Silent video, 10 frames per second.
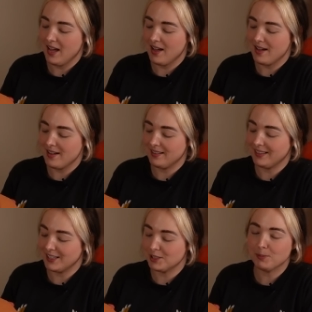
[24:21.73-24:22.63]
Uh,
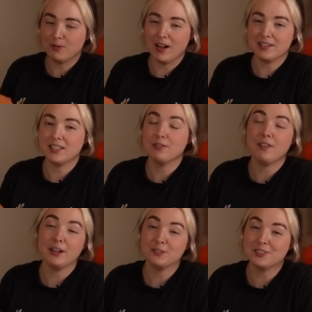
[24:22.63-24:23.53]
let's move on to the
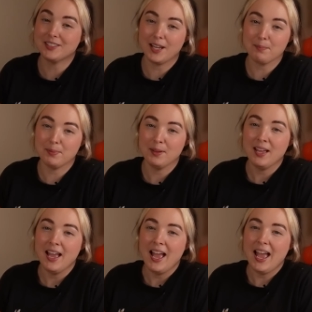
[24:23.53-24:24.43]
final step
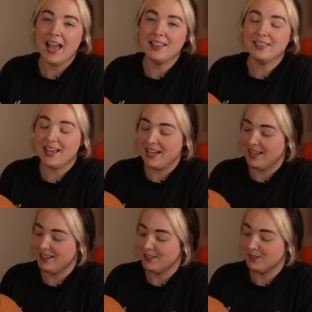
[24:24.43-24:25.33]
and
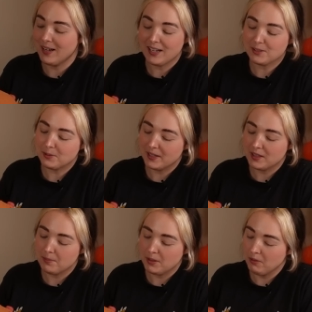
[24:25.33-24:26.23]
then you guys will
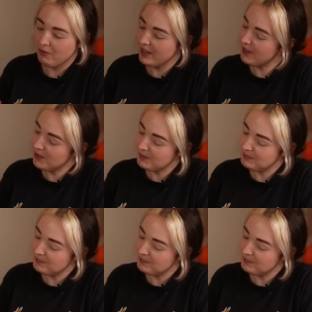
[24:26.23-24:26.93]
get the big reveal.